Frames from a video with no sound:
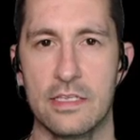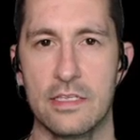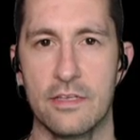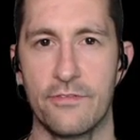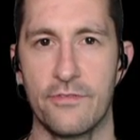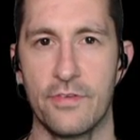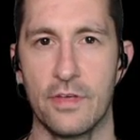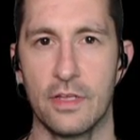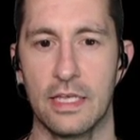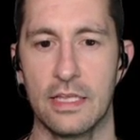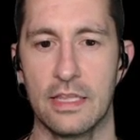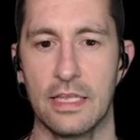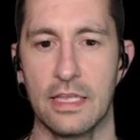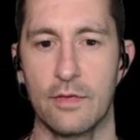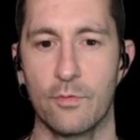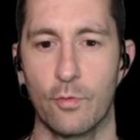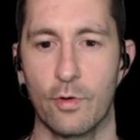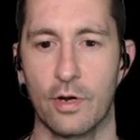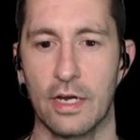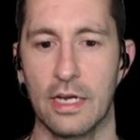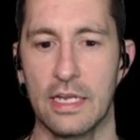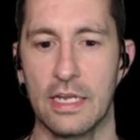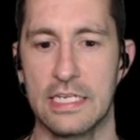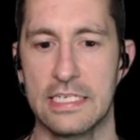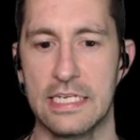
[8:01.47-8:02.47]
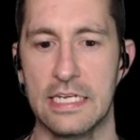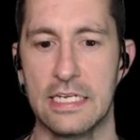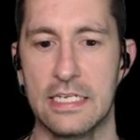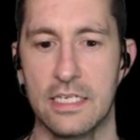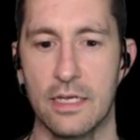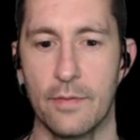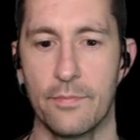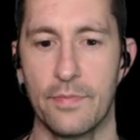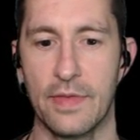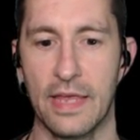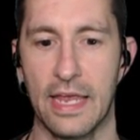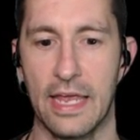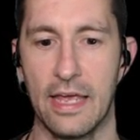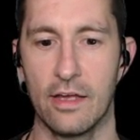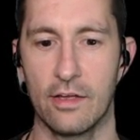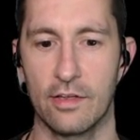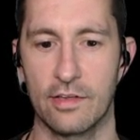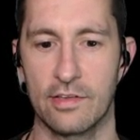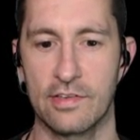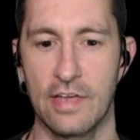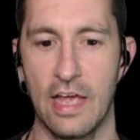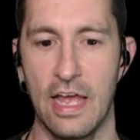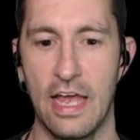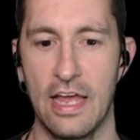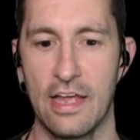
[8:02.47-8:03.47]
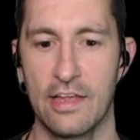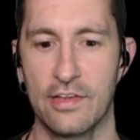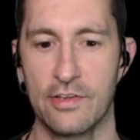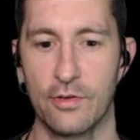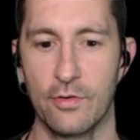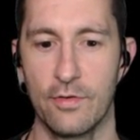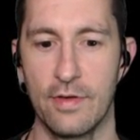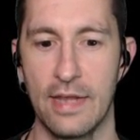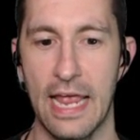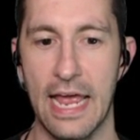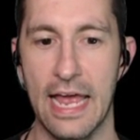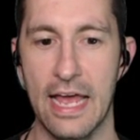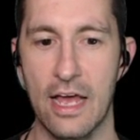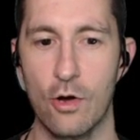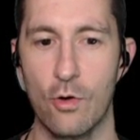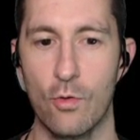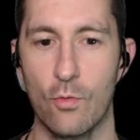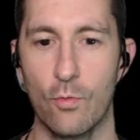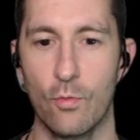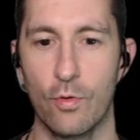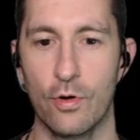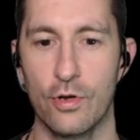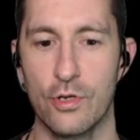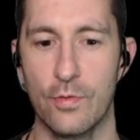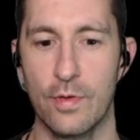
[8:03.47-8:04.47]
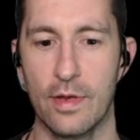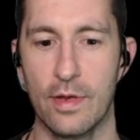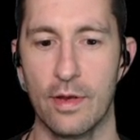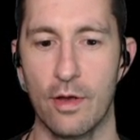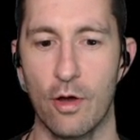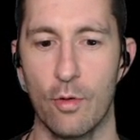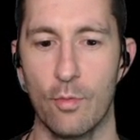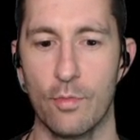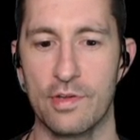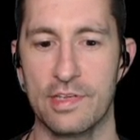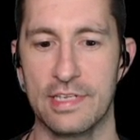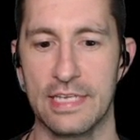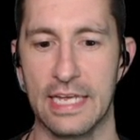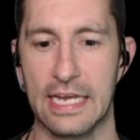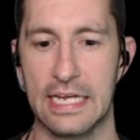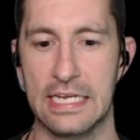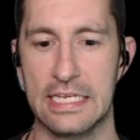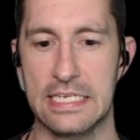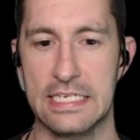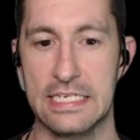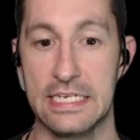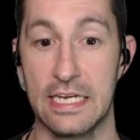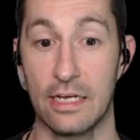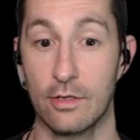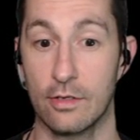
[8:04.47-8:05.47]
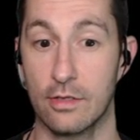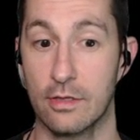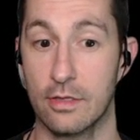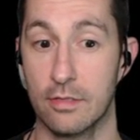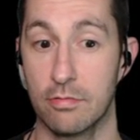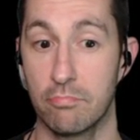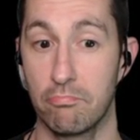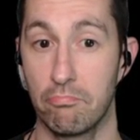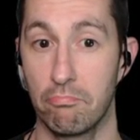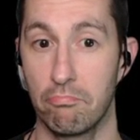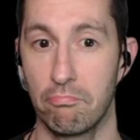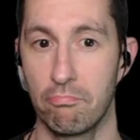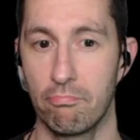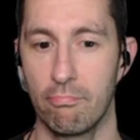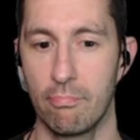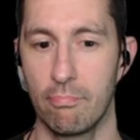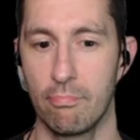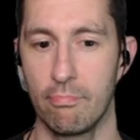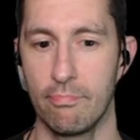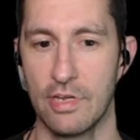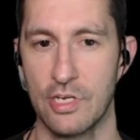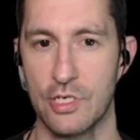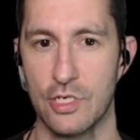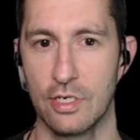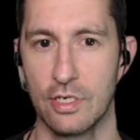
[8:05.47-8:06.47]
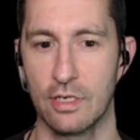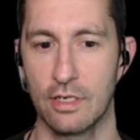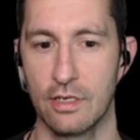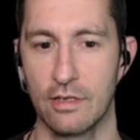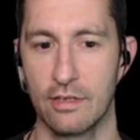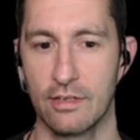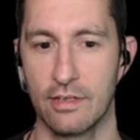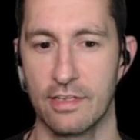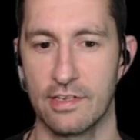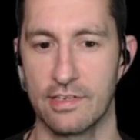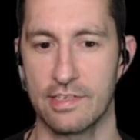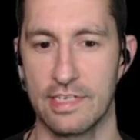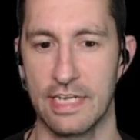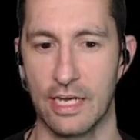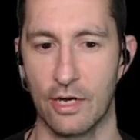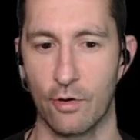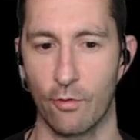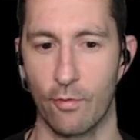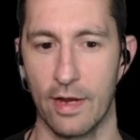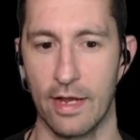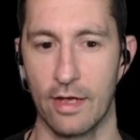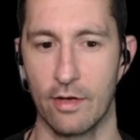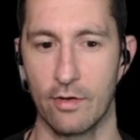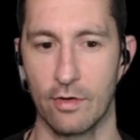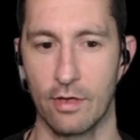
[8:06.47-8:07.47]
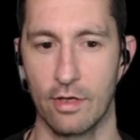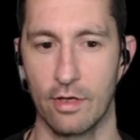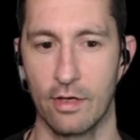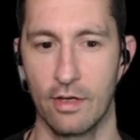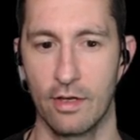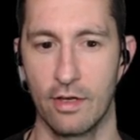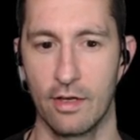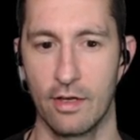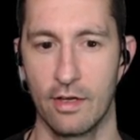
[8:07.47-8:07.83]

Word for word: us the feeling that we're going to see something else. So now we're doing almost like a stealth mission to sneak around.